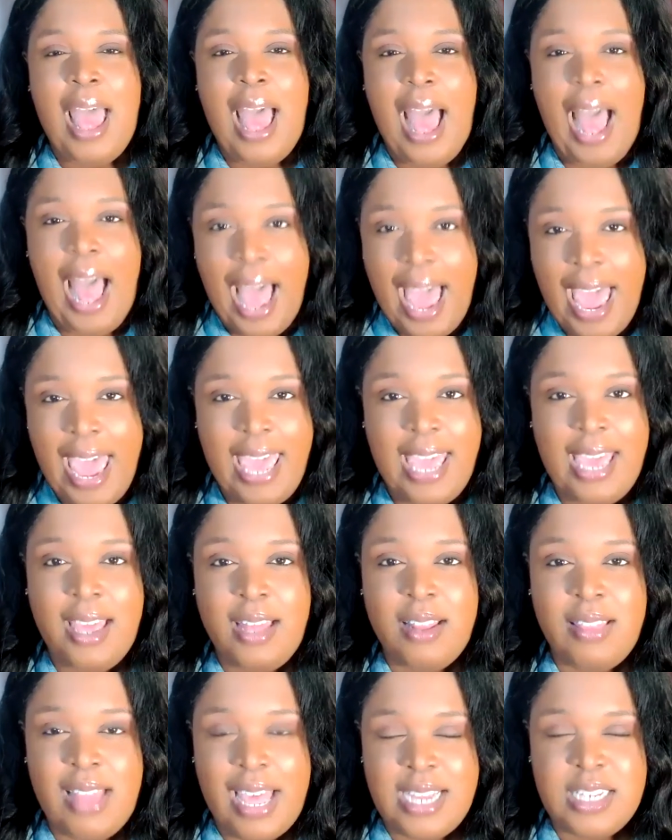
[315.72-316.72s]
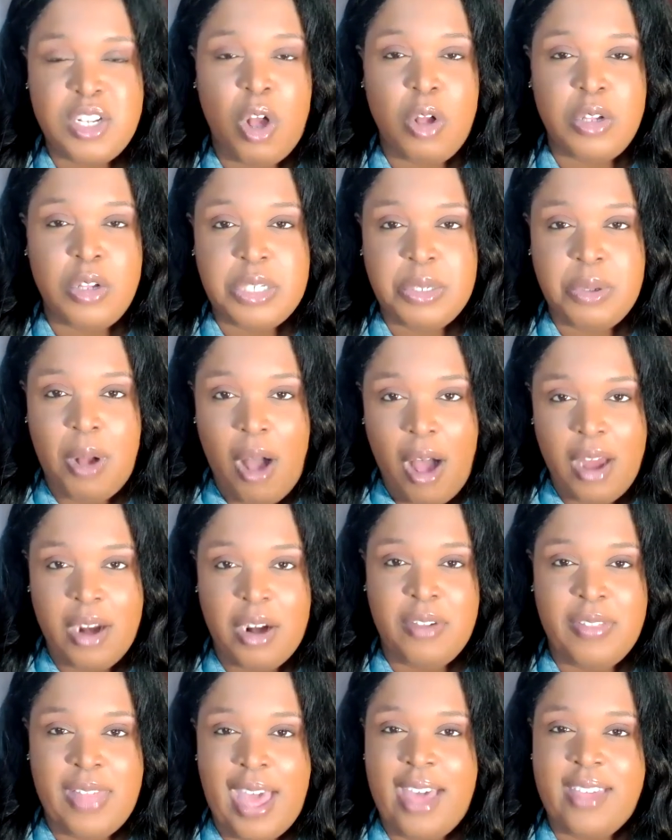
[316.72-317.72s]
I like to also
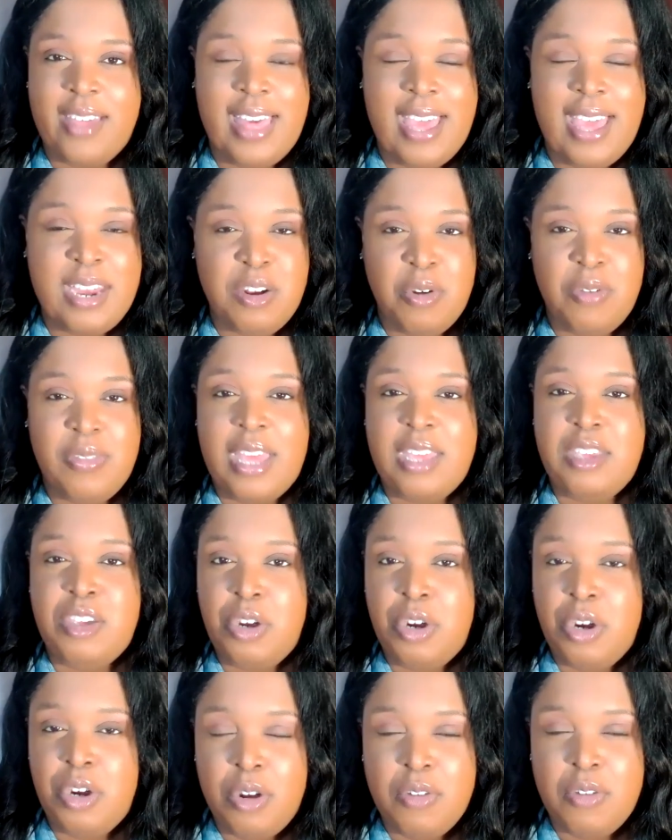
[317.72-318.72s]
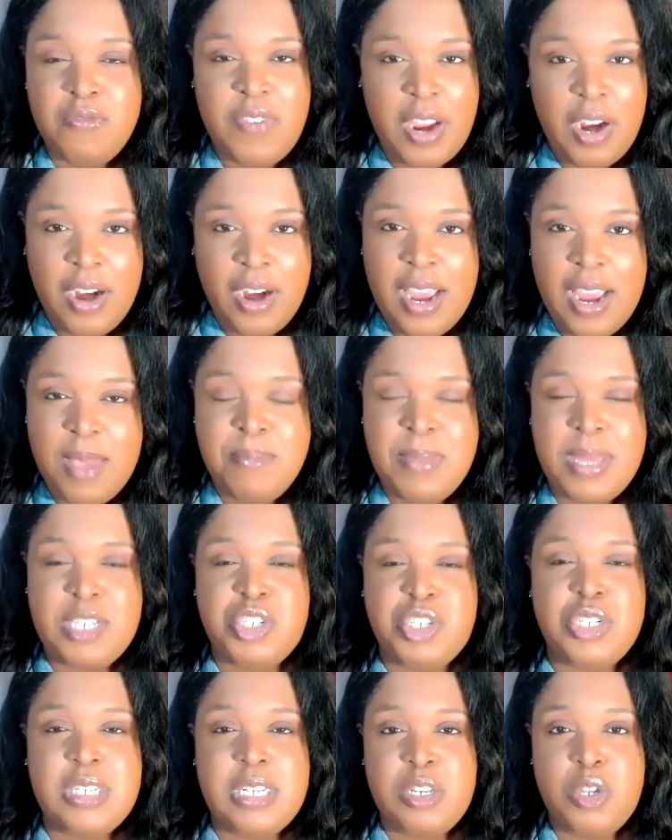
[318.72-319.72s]
honor that I know that you're very
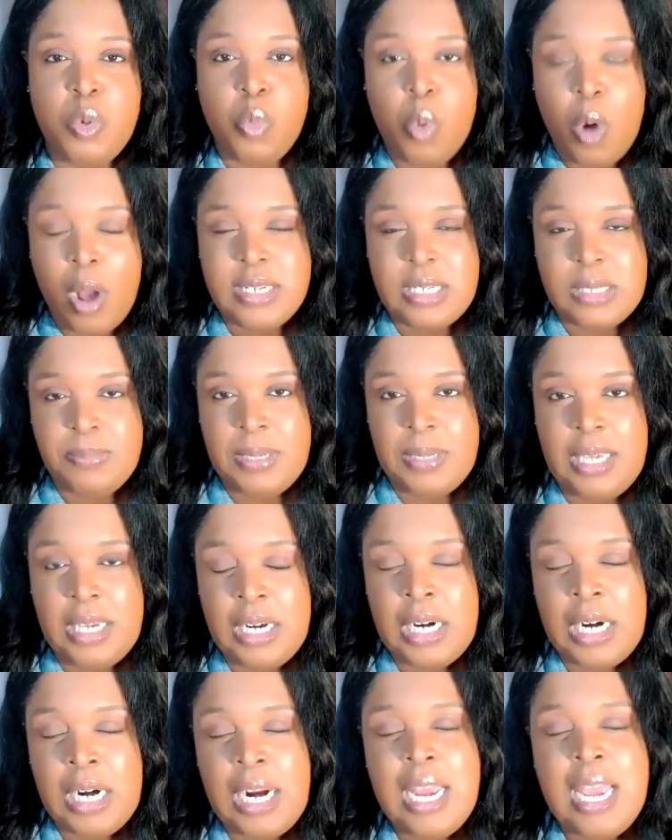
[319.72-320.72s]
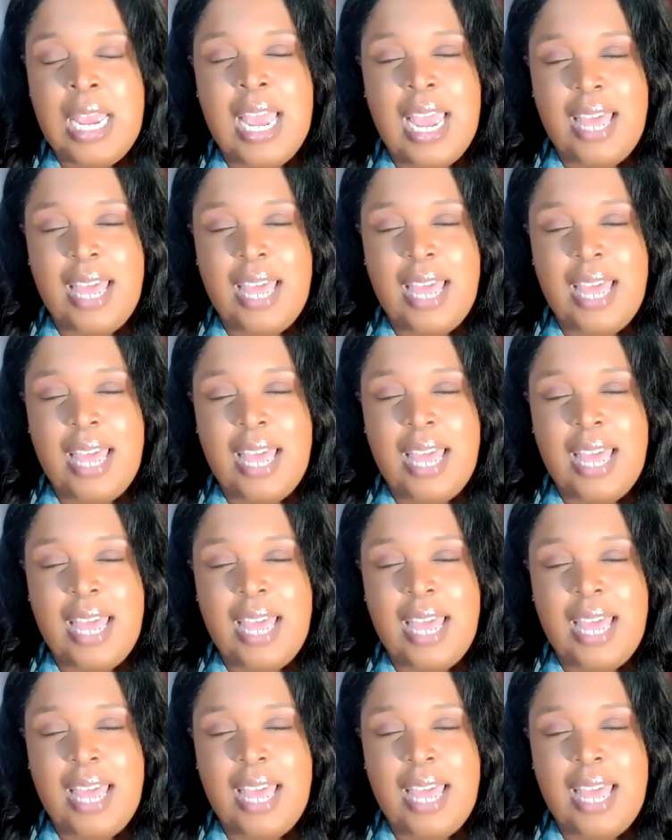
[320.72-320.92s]
ambitious and you want to be here.